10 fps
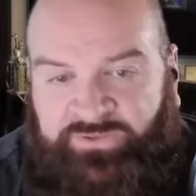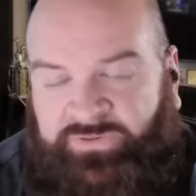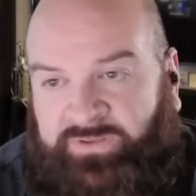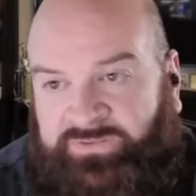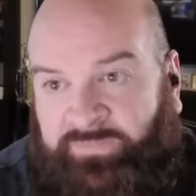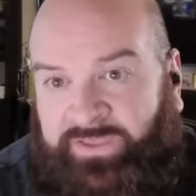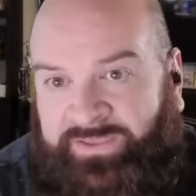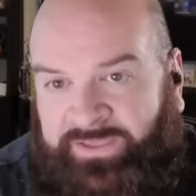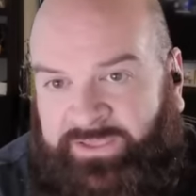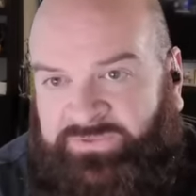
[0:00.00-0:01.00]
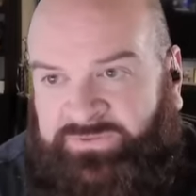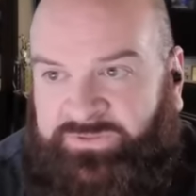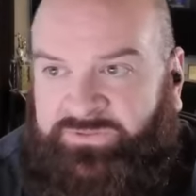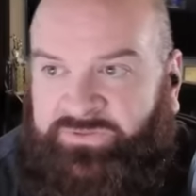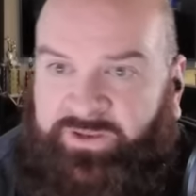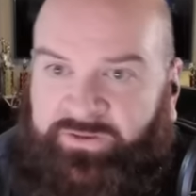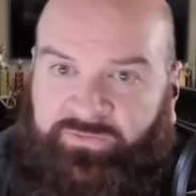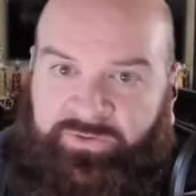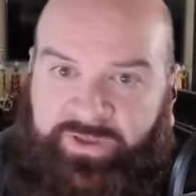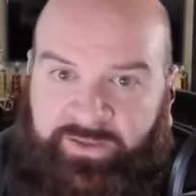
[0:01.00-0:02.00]
They're trying to make it interesting. They're trying to
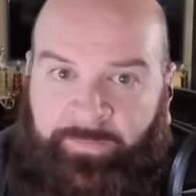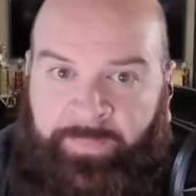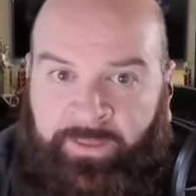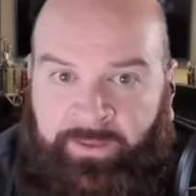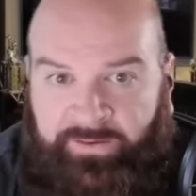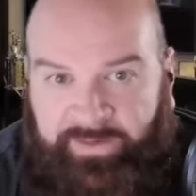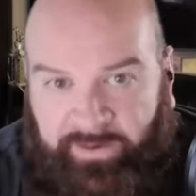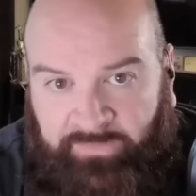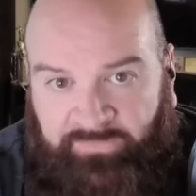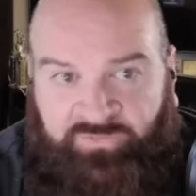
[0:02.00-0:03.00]
create a narrative.